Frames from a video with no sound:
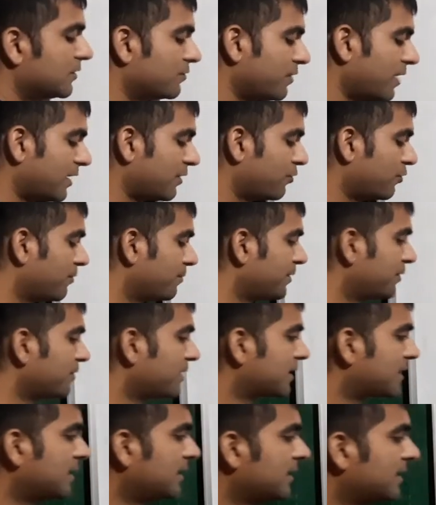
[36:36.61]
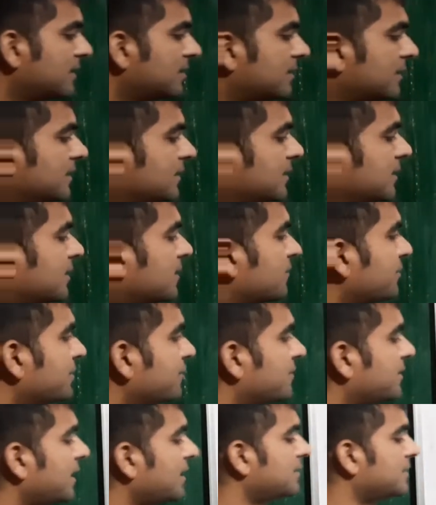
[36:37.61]
So I hope you are clear till here.
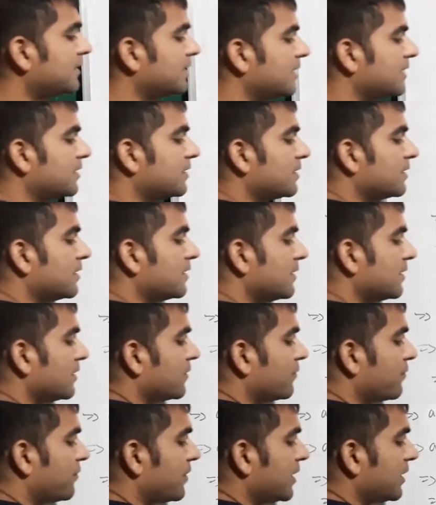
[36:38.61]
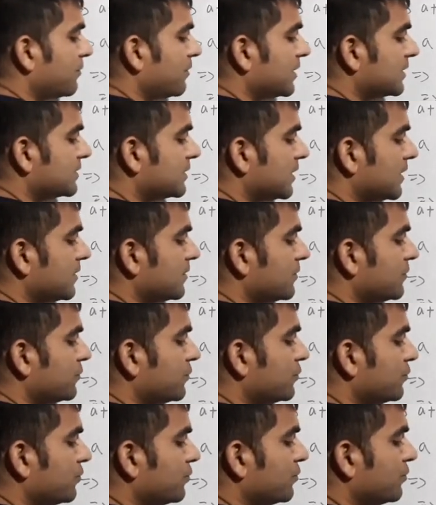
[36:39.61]
We will write here equation
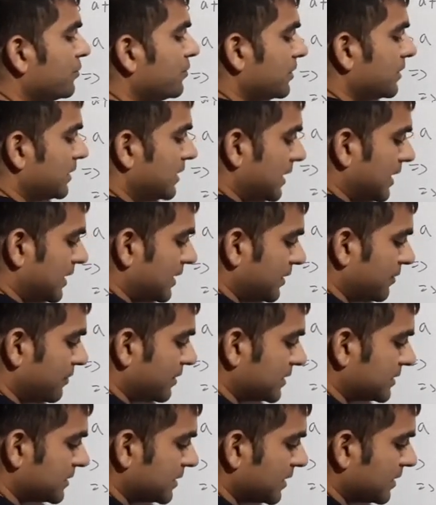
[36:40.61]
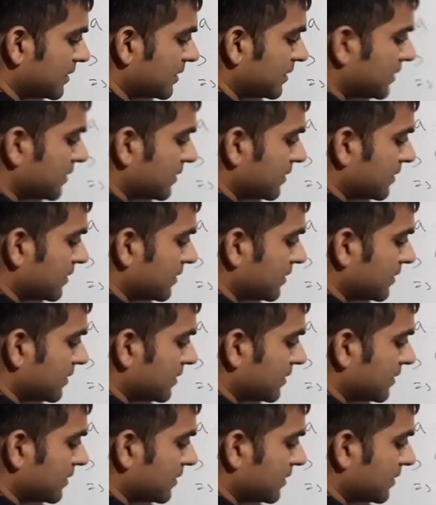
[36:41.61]
2, then equation